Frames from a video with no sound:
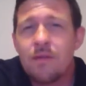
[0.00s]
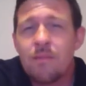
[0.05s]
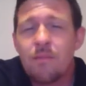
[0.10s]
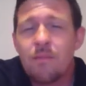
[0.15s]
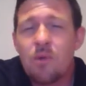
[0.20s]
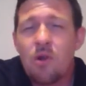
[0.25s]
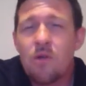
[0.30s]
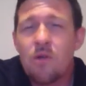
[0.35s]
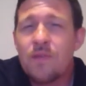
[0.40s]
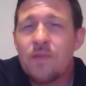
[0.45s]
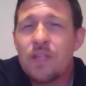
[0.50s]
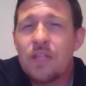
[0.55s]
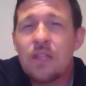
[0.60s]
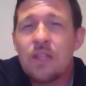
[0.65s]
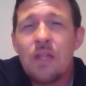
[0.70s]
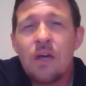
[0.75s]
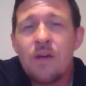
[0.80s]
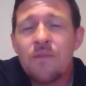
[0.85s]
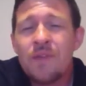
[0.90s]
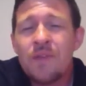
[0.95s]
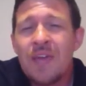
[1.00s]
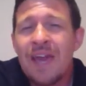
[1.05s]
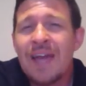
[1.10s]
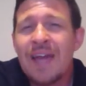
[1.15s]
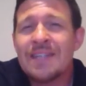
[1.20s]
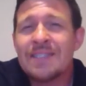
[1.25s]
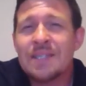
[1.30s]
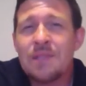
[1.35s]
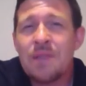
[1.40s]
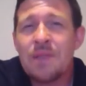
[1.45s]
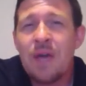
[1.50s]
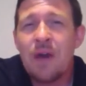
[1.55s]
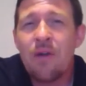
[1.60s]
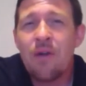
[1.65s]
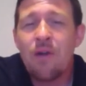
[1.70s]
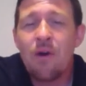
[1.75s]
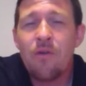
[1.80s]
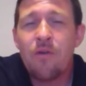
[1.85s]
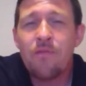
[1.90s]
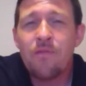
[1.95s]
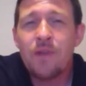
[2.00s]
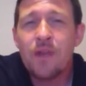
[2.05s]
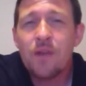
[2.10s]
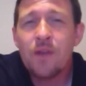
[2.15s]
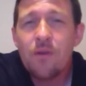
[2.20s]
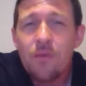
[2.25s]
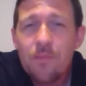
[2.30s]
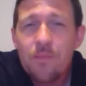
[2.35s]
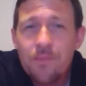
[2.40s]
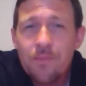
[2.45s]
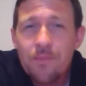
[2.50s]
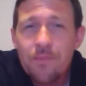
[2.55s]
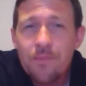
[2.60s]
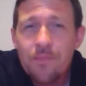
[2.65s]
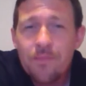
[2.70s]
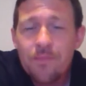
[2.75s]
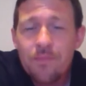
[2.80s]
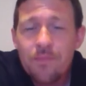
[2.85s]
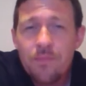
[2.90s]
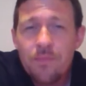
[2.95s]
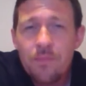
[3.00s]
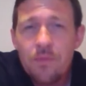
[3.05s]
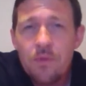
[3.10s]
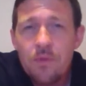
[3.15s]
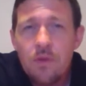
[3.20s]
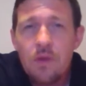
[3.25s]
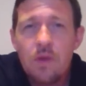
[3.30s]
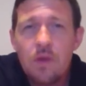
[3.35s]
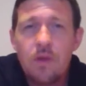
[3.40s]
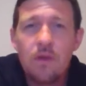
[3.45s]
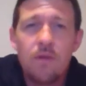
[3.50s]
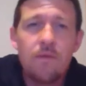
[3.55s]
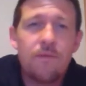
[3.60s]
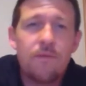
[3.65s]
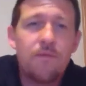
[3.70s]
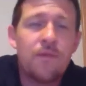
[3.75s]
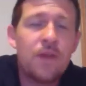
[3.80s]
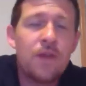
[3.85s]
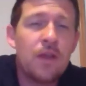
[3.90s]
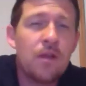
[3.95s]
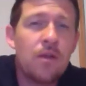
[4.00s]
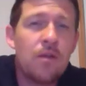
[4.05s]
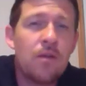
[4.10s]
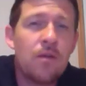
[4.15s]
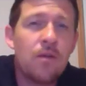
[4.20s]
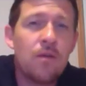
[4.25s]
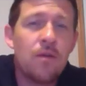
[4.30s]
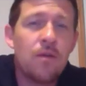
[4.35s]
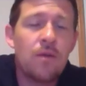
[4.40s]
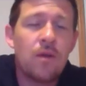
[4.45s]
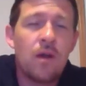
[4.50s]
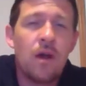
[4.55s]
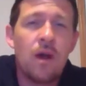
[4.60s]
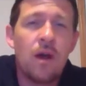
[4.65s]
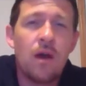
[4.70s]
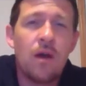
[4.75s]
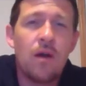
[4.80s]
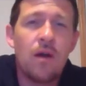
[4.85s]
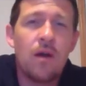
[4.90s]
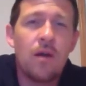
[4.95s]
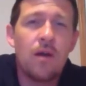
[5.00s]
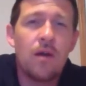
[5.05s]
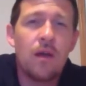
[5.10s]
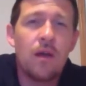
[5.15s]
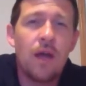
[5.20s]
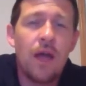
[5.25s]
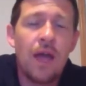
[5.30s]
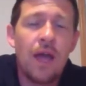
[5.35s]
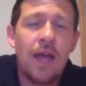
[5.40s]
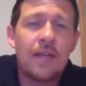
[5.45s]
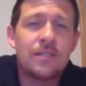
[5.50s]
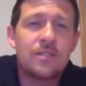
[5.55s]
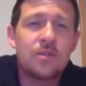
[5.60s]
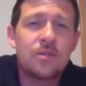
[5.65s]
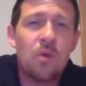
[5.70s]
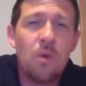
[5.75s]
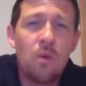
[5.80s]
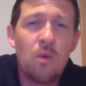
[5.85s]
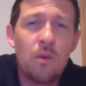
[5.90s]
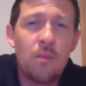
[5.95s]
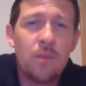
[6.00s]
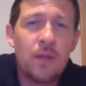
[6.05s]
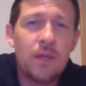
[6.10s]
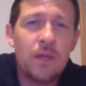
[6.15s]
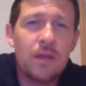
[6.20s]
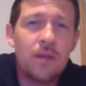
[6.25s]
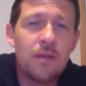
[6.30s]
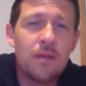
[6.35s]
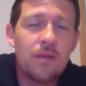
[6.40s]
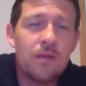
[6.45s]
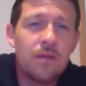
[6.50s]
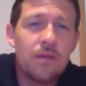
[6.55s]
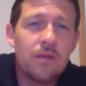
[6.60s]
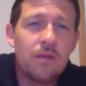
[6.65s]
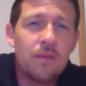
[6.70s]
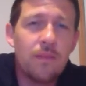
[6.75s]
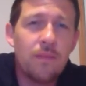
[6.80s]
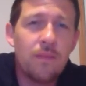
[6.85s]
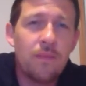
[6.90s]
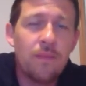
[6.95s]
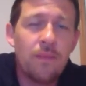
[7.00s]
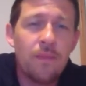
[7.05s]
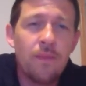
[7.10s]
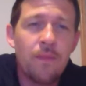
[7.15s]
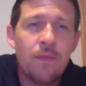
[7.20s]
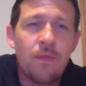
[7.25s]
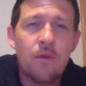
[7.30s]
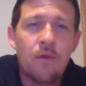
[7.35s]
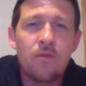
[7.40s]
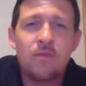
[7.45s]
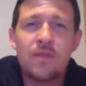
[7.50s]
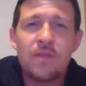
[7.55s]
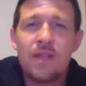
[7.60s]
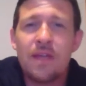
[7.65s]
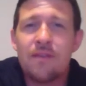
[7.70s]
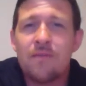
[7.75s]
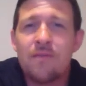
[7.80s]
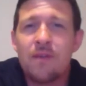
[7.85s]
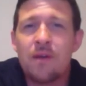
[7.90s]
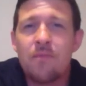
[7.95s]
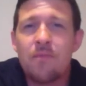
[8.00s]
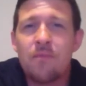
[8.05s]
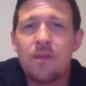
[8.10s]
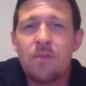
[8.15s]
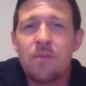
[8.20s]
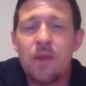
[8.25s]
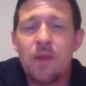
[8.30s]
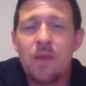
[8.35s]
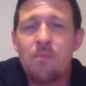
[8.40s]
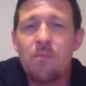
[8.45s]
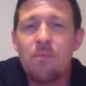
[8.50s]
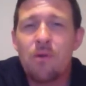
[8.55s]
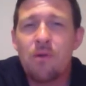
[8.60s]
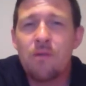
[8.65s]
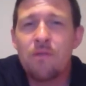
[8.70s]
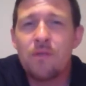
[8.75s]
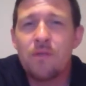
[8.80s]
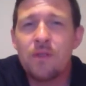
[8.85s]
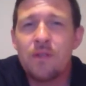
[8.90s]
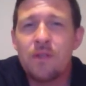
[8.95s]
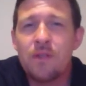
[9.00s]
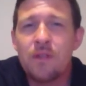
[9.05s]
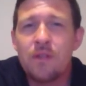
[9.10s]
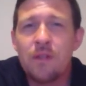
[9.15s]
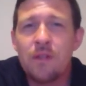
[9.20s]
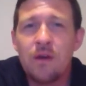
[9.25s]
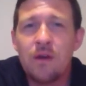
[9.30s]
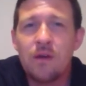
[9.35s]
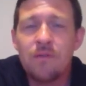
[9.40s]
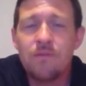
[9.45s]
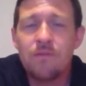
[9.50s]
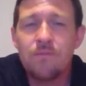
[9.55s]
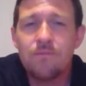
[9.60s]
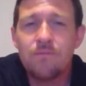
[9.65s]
Perfect love casteth out all fear. Fear uh, has torment. Those that have not been made perfect in love